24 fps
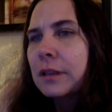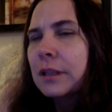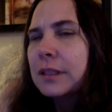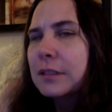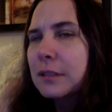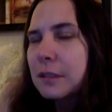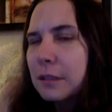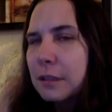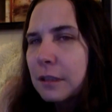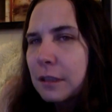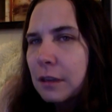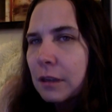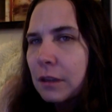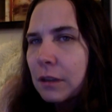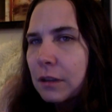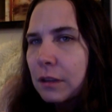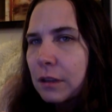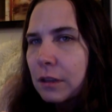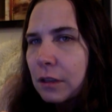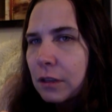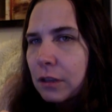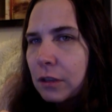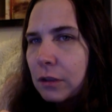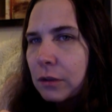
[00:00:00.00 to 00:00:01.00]
let's look at all the
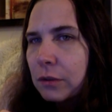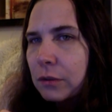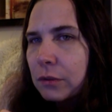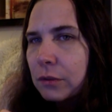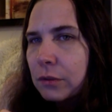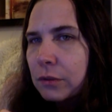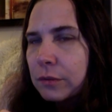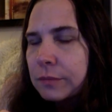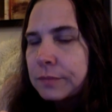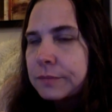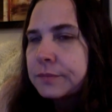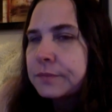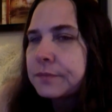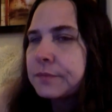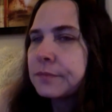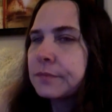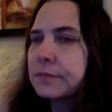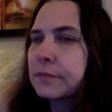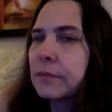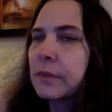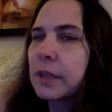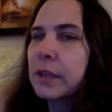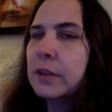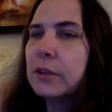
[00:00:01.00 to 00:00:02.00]
clues.
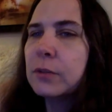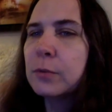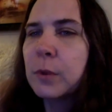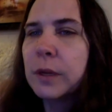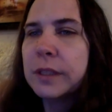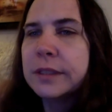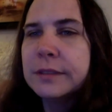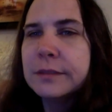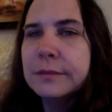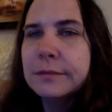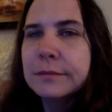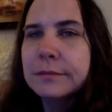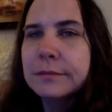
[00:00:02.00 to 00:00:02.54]
Here's one.